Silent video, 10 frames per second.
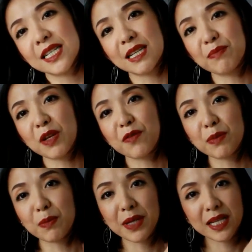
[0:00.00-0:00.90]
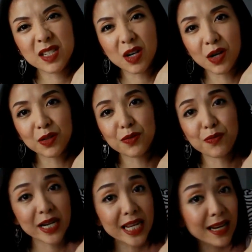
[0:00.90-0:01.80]
something from the place called The
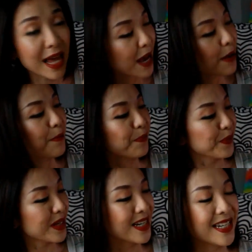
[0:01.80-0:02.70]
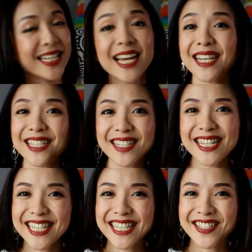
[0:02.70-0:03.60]
Running Lab. Yeah, so
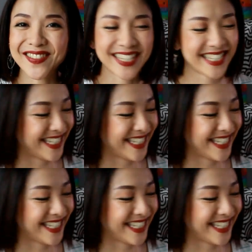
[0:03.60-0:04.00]
let's get to it.